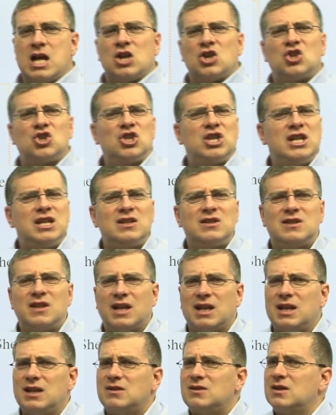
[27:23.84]
She
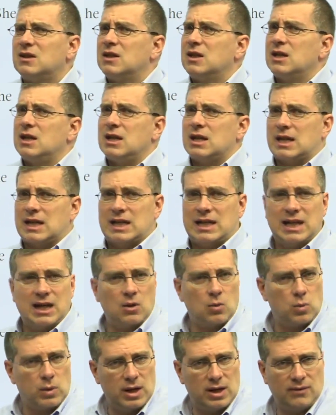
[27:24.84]
didn't
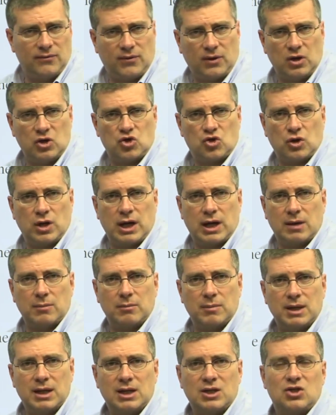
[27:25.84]
get rid of her
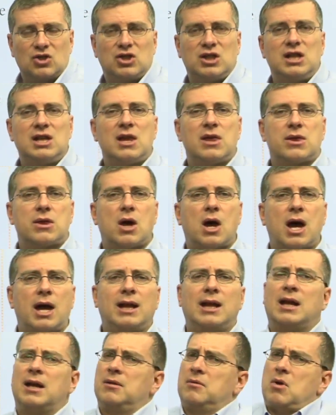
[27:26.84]
dream. She
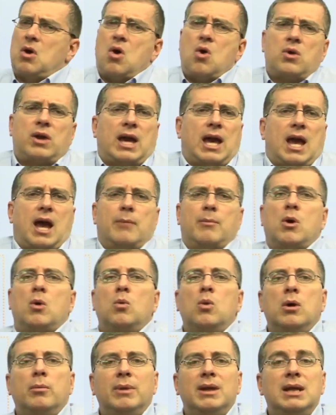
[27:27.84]
thought, okay, I'm a
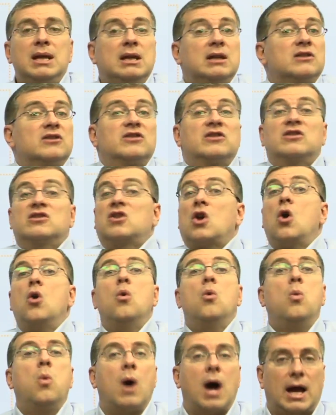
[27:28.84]
woman, so
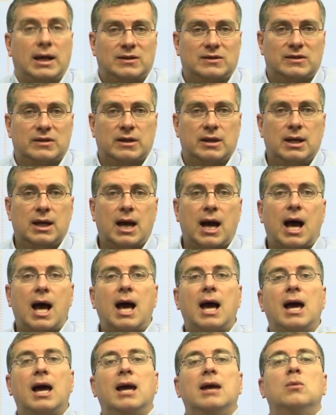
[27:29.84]
what?
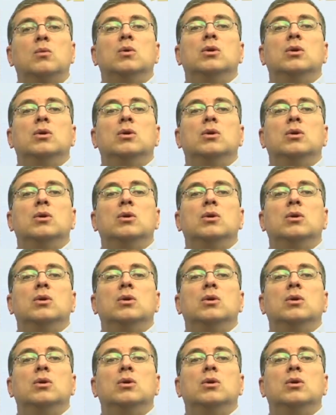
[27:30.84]
I